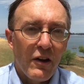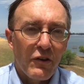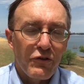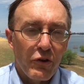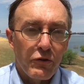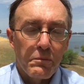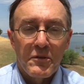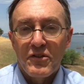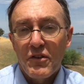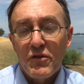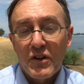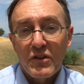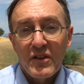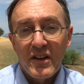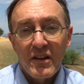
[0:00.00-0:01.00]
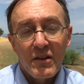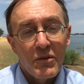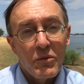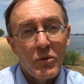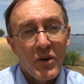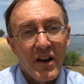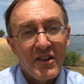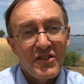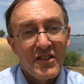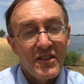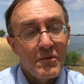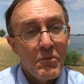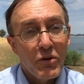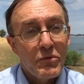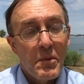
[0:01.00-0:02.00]
So specifically, what I
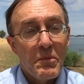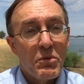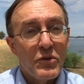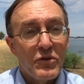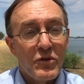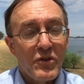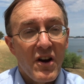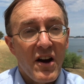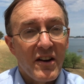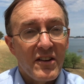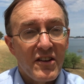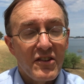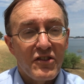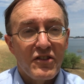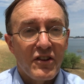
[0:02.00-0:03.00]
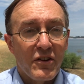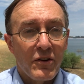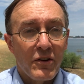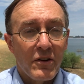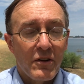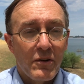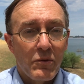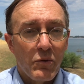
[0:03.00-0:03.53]
see most people do not consider